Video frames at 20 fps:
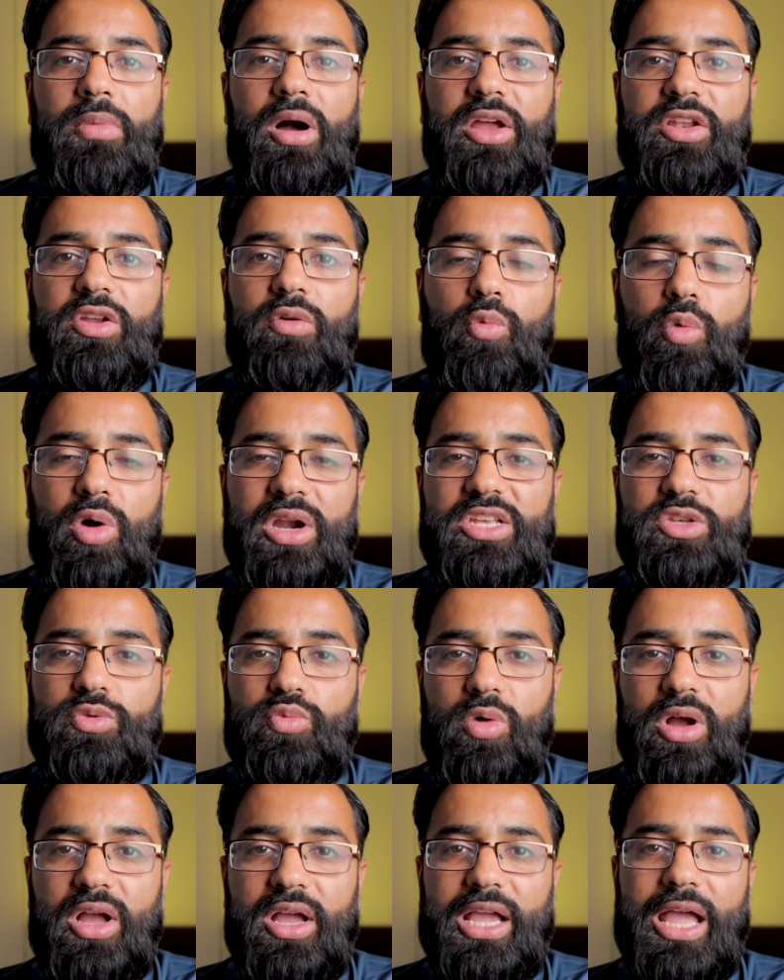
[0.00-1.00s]
mind of what is
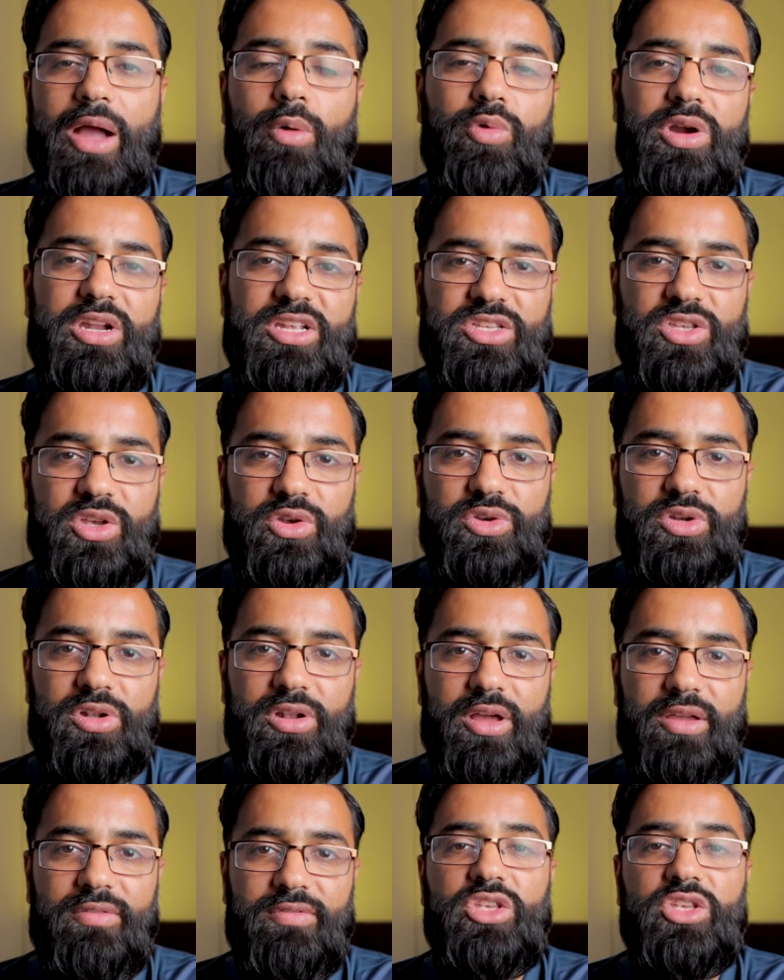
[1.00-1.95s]
work and what is social life.